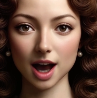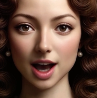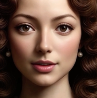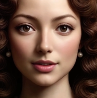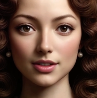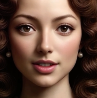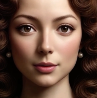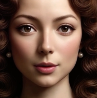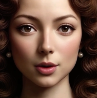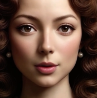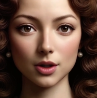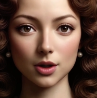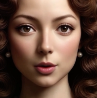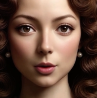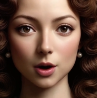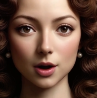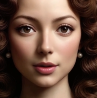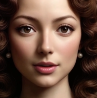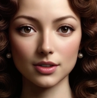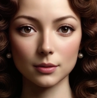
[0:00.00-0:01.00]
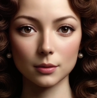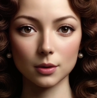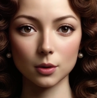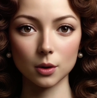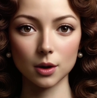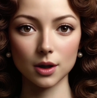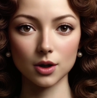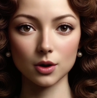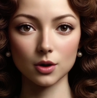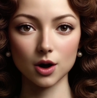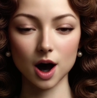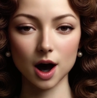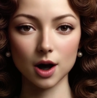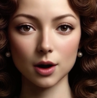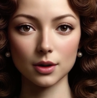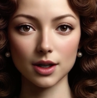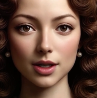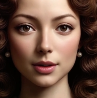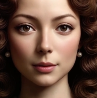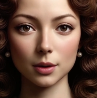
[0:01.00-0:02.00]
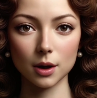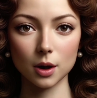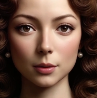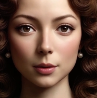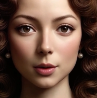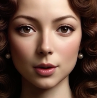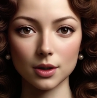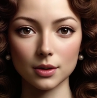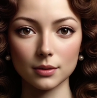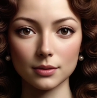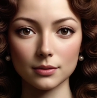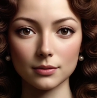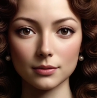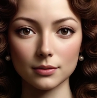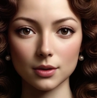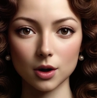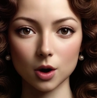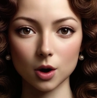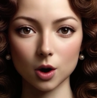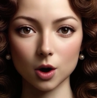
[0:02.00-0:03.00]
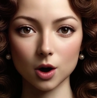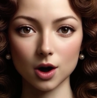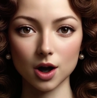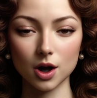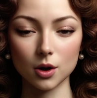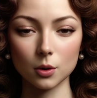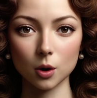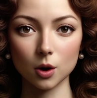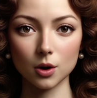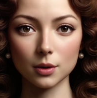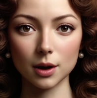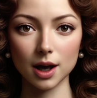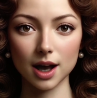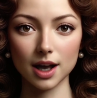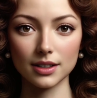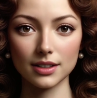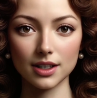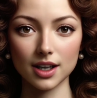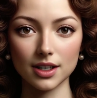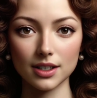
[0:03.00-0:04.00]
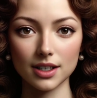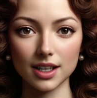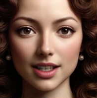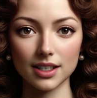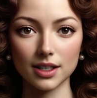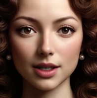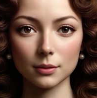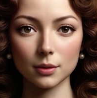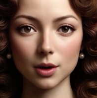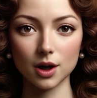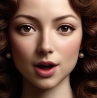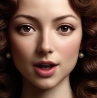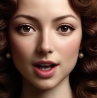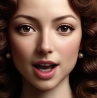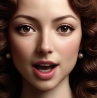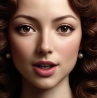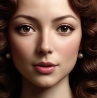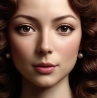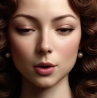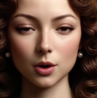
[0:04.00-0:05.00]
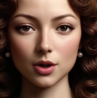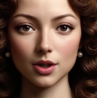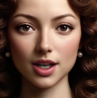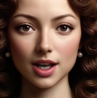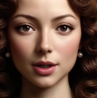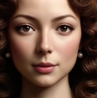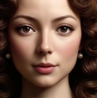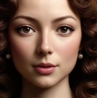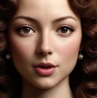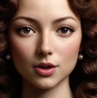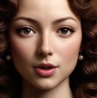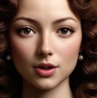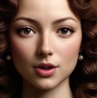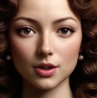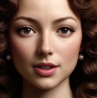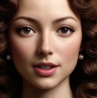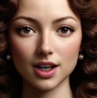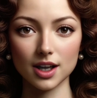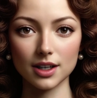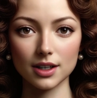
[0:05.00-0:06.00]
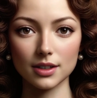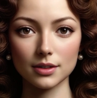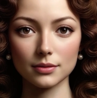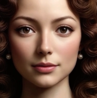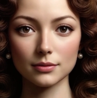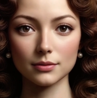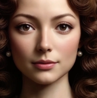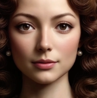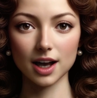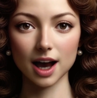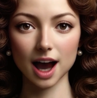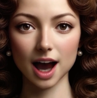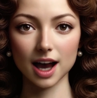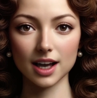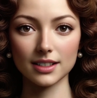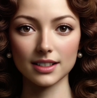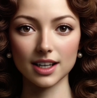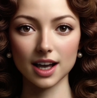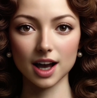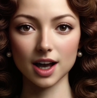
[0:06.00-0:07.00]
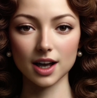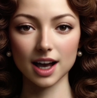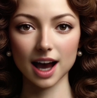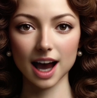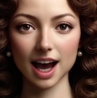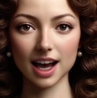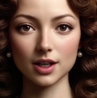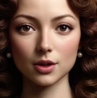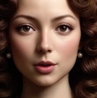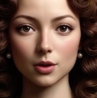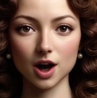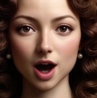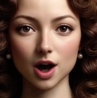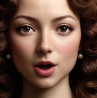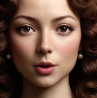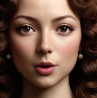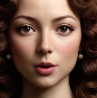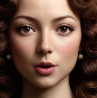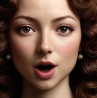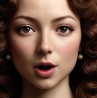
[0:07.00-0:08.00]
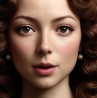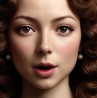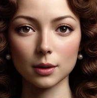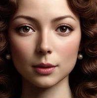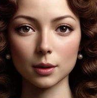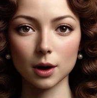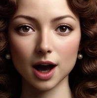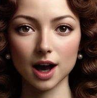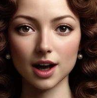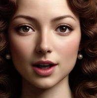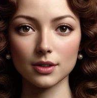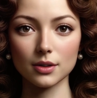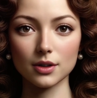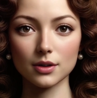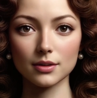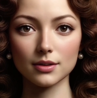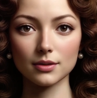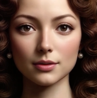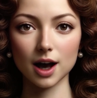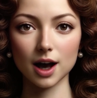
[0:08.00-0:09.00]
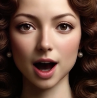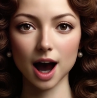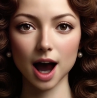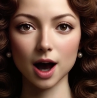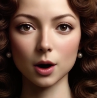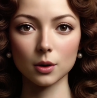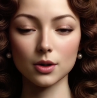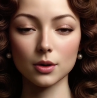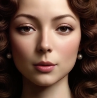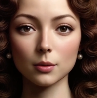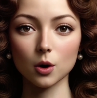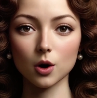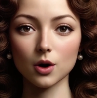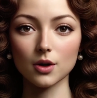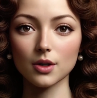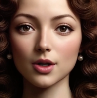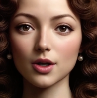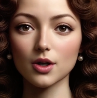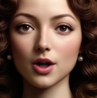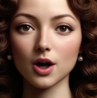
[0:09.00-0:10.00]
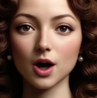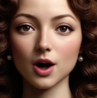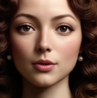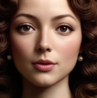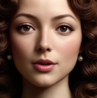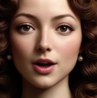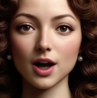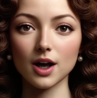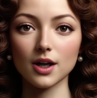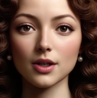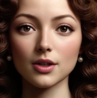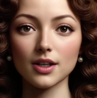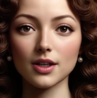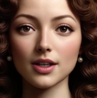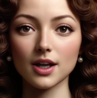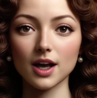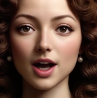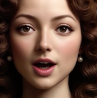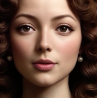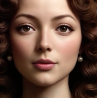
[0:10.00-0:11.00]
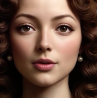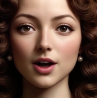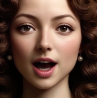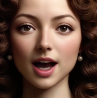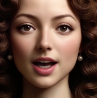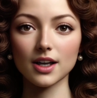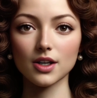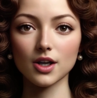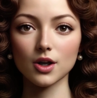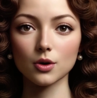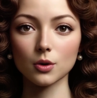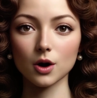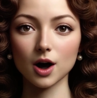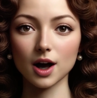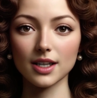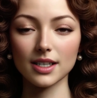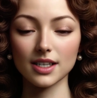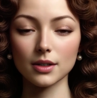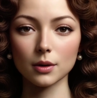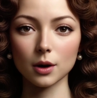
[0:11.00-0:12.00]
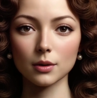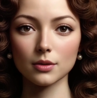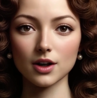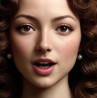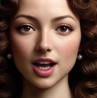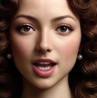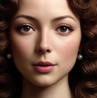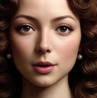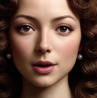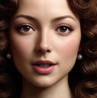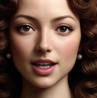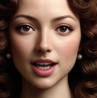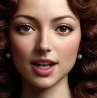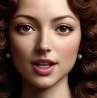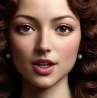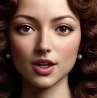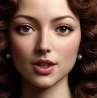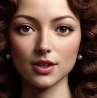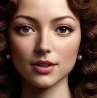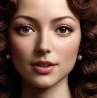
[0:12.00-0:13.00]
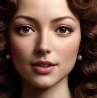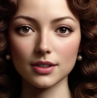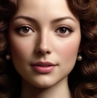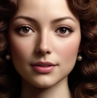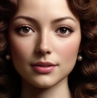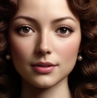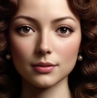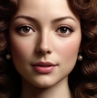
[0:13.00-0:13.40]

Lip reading: I have smoothed the rifts between the crown and the people? Or would my unyielding spirit have pushed him further still? And yet, I do not regret my path. I was born to serve, to love, and to rise above expectations.